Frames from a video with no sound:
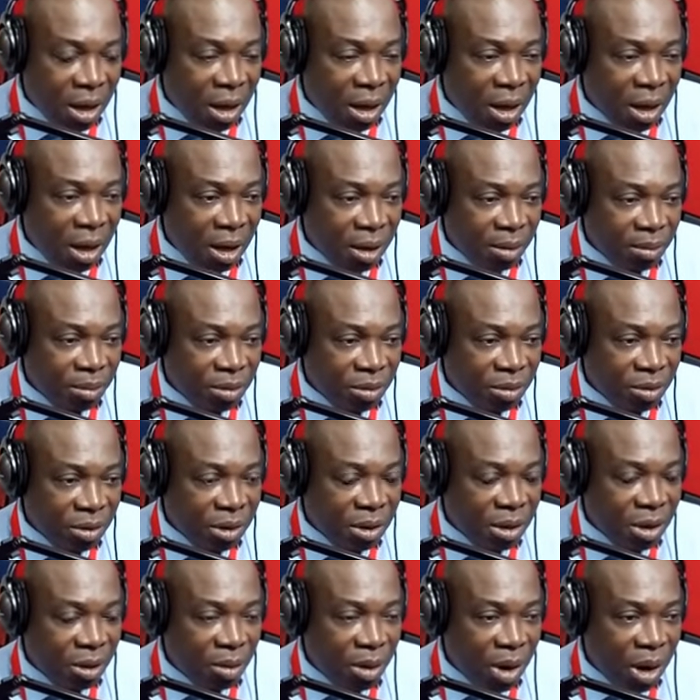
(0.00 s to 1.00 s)
Um,
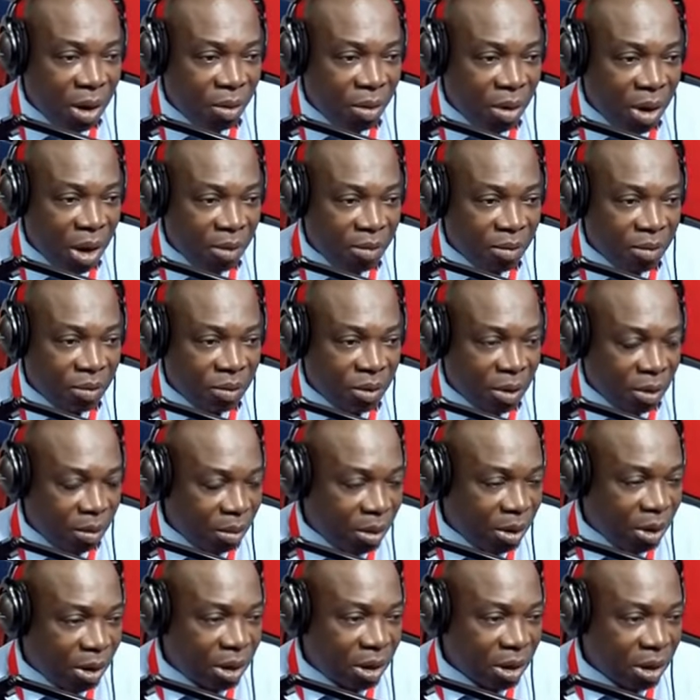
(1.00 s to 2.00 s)
straight away, we have
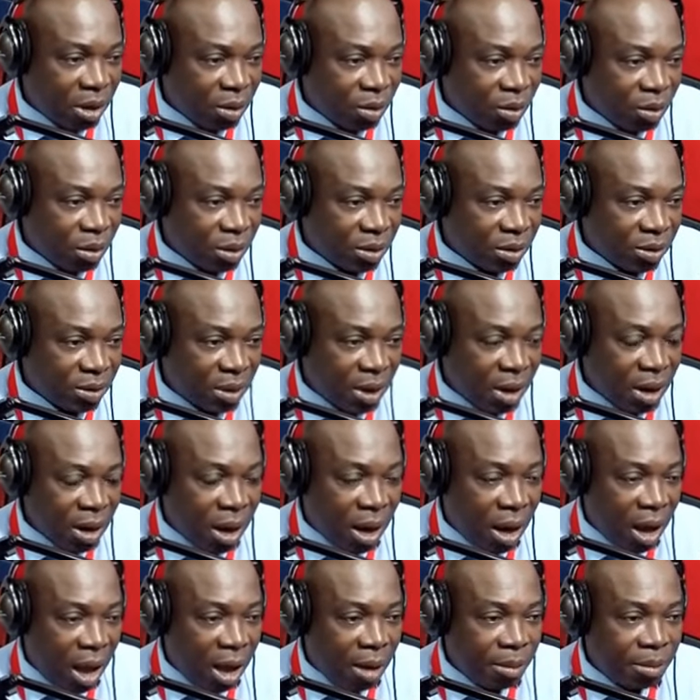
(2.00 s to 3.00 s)
somebody who is
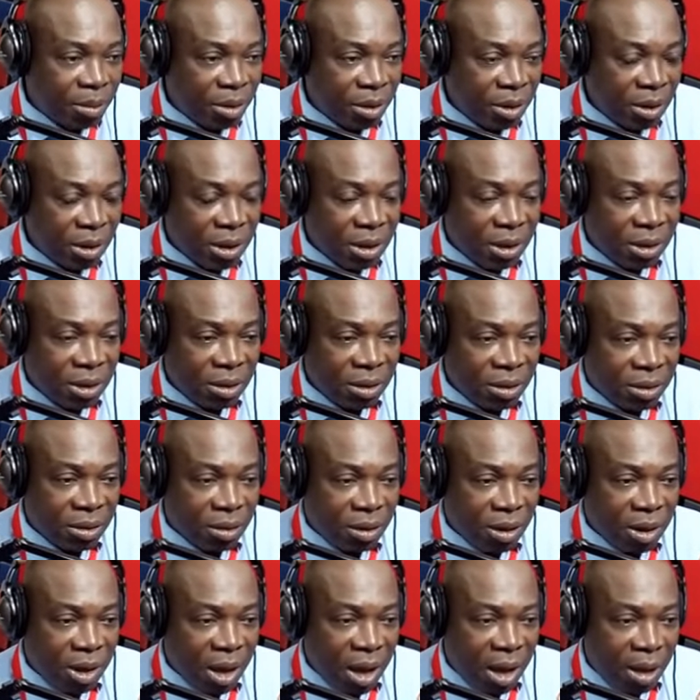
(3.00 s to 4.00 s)
uh, apt on it,
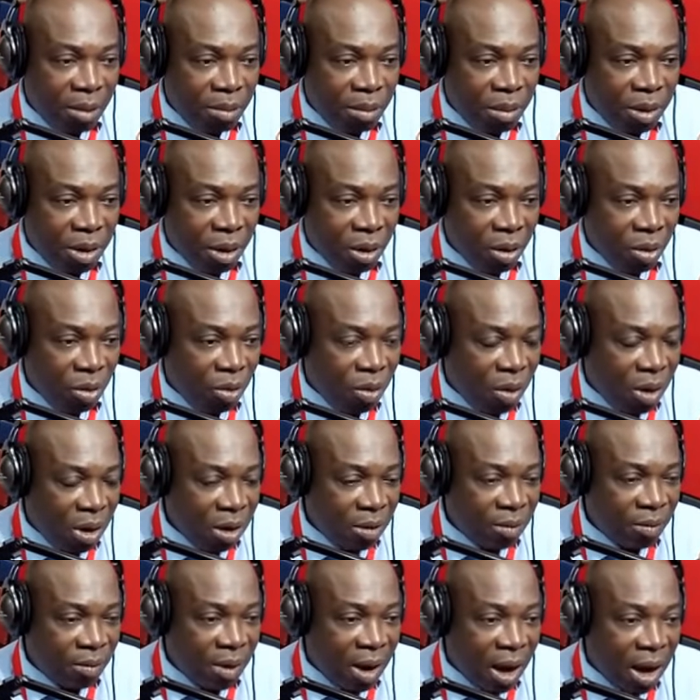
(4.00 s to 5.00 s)
ably
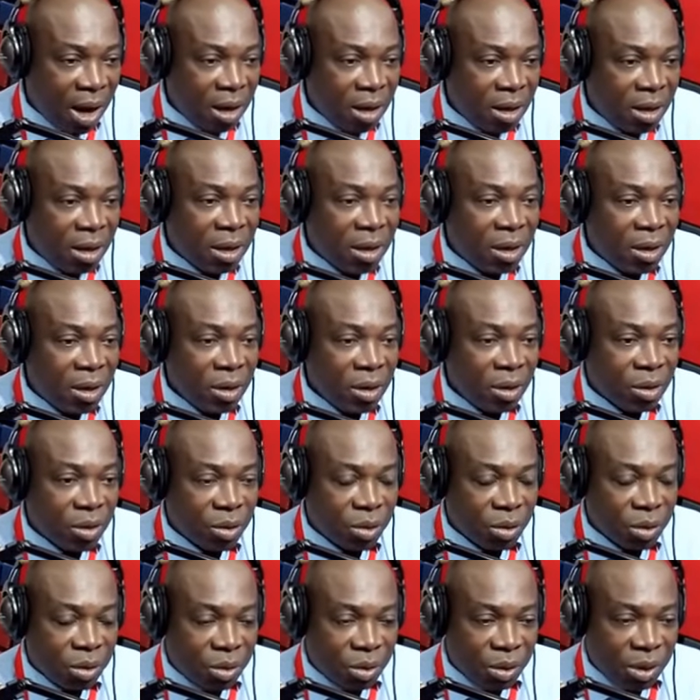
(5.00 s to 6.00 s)
qualified
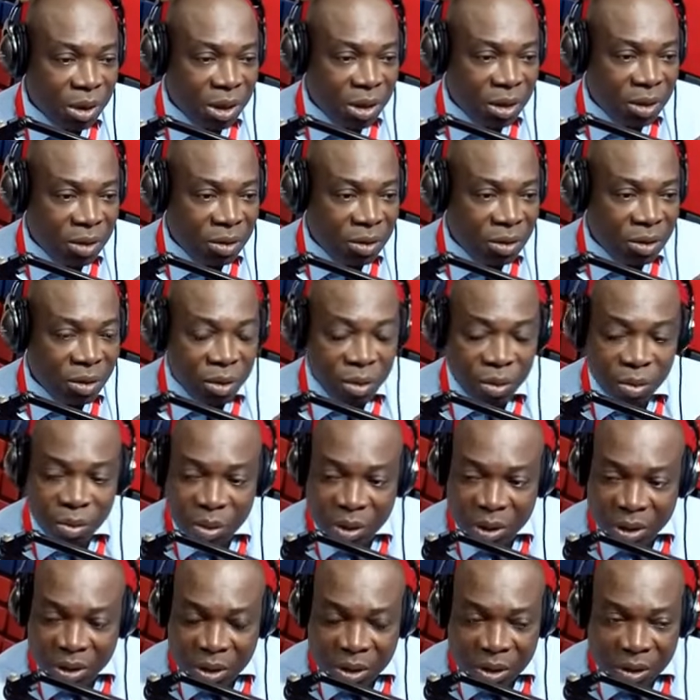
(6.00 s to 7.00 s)
to do this
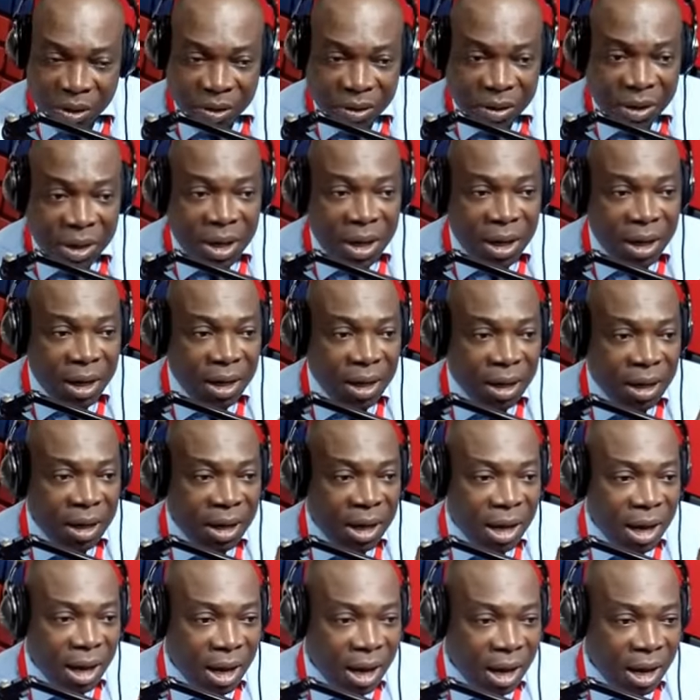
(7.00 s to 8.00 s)
with us.
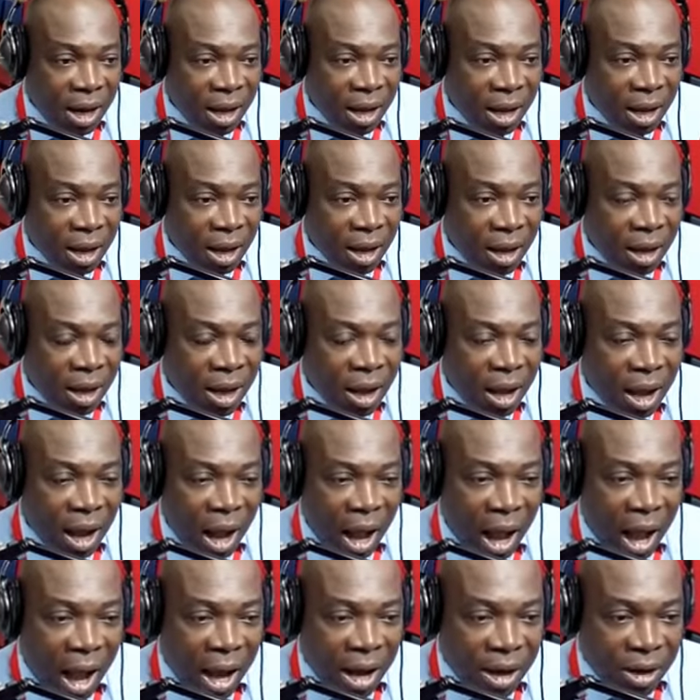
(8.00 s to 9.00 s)
Dele
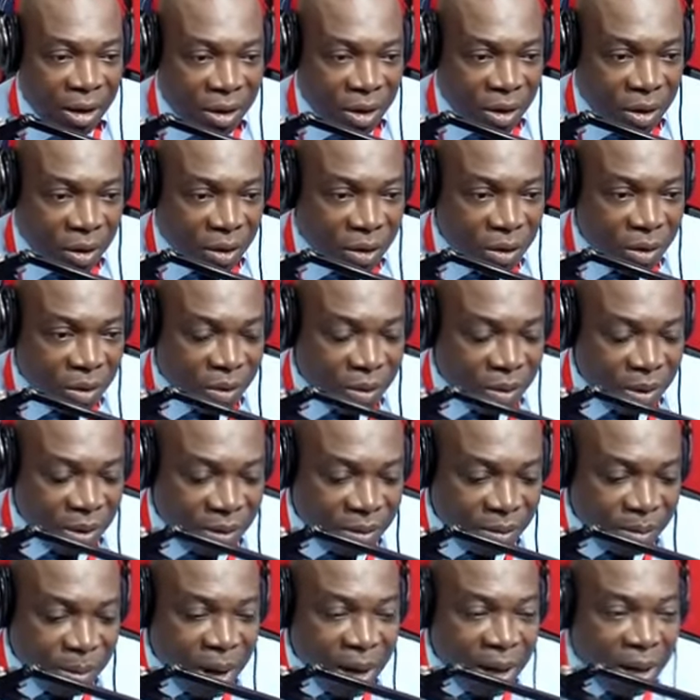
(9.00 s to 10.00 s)
Ayodo
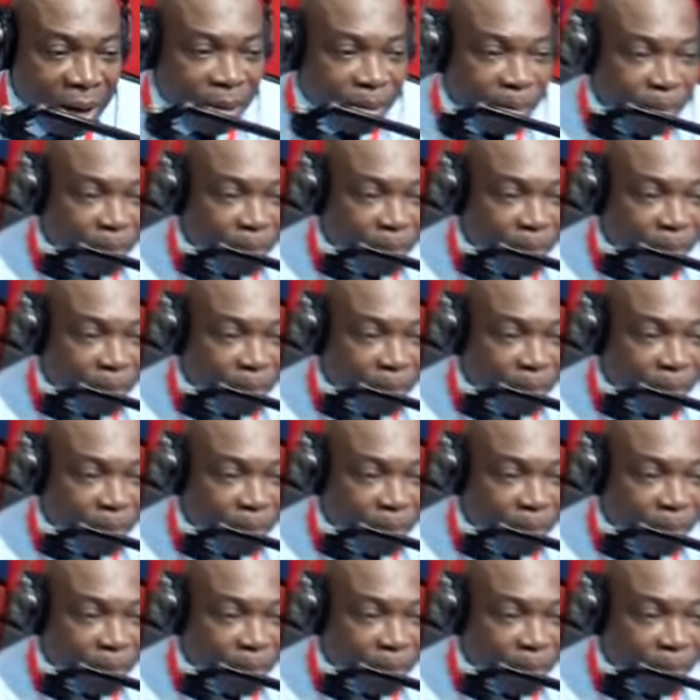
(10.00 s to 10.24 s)
is my name.